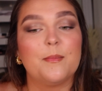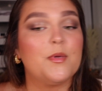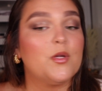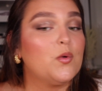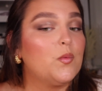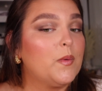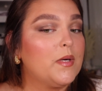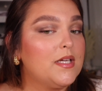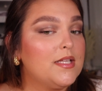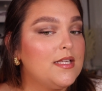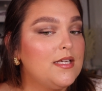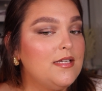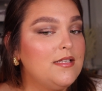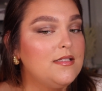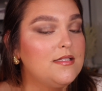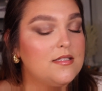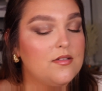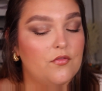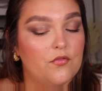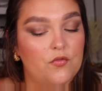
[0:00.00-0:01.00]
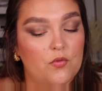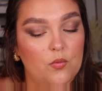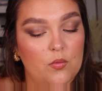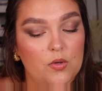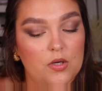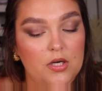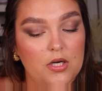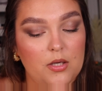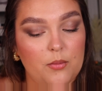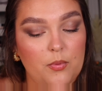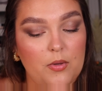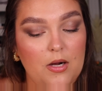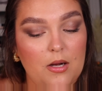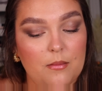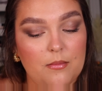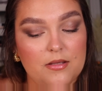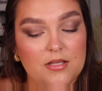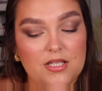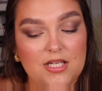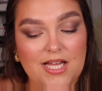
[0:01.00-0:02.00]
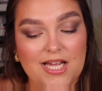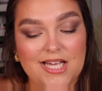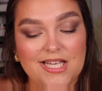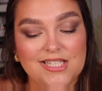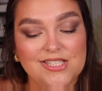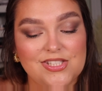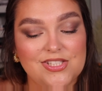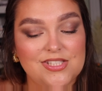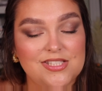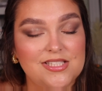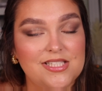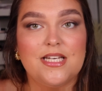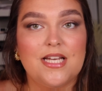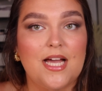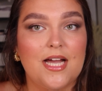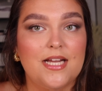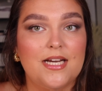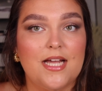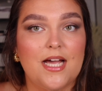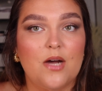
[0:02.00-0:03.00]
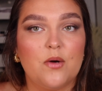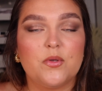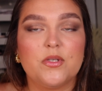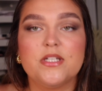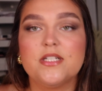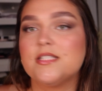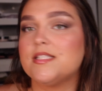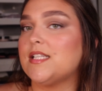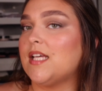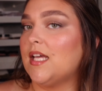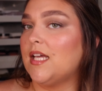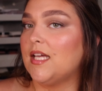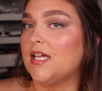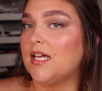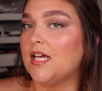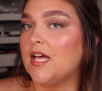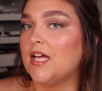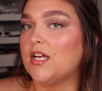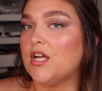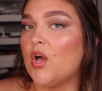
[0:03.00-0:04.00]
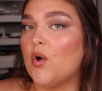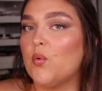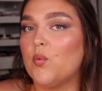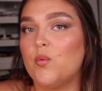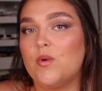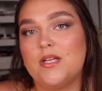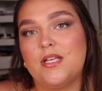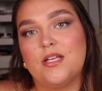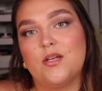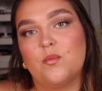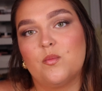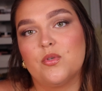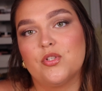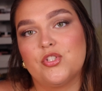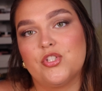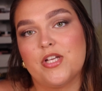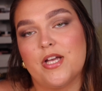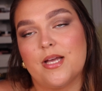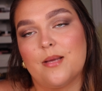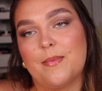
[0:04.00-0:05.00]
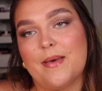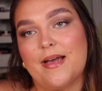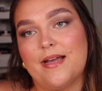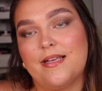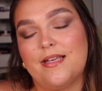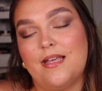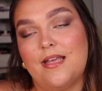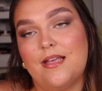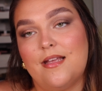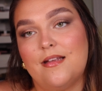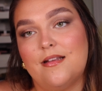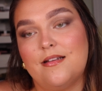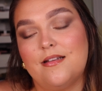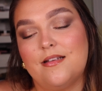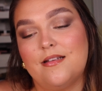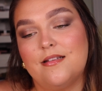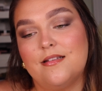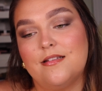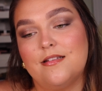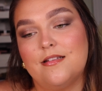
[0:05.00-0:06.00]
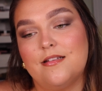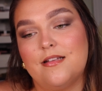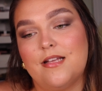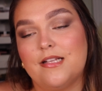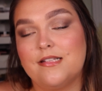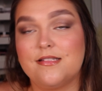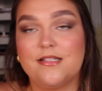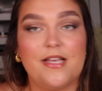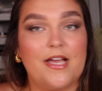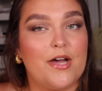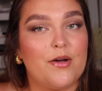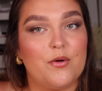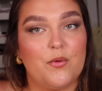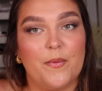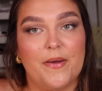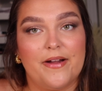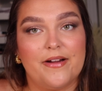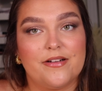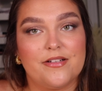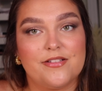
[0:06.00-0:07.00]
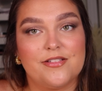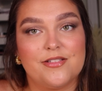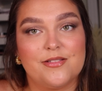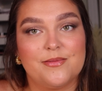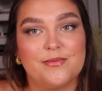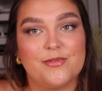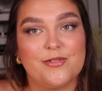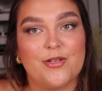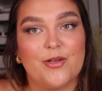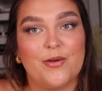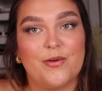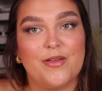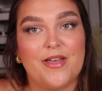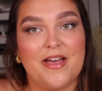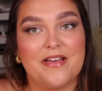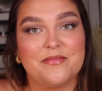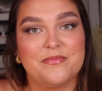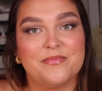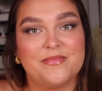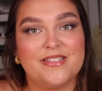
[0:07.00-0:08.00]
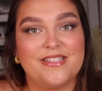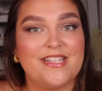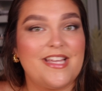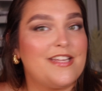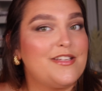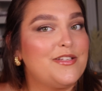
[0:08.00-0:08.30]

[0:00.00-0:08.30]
gonna wear this for probably the next 9 hours, and we will check back in and see how it wears. So yeah, stay